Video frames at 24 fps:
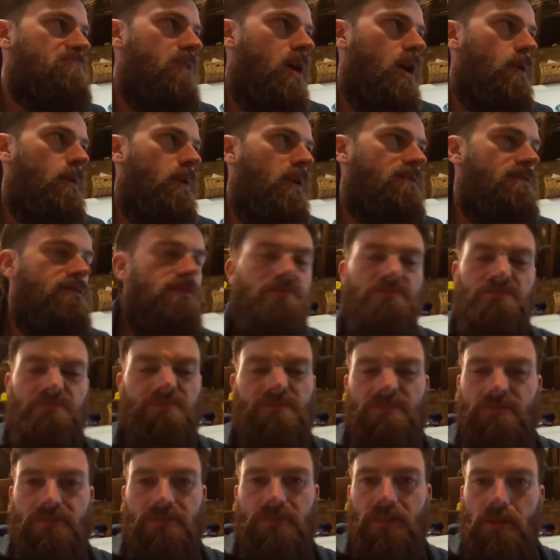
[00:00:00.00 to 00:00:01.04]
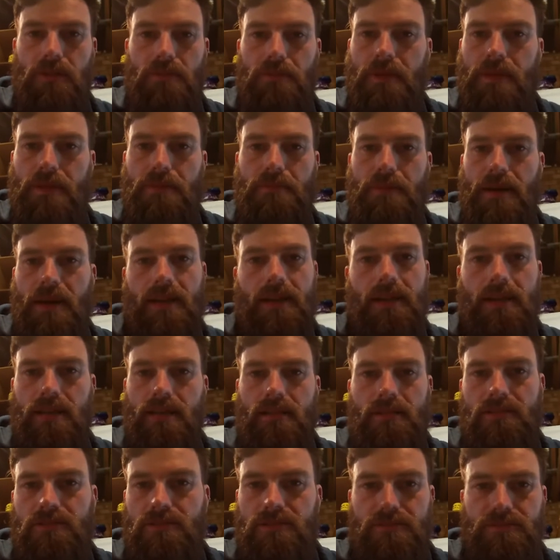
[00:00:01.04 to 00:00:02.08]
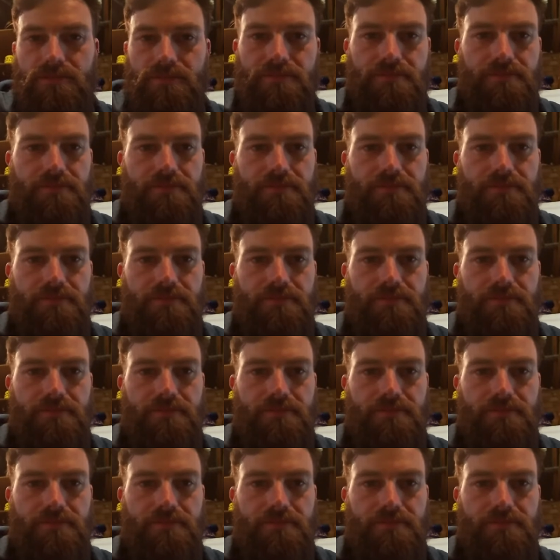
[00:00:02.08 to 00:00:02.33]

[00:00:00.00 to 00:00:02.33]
I won't film me making it. It's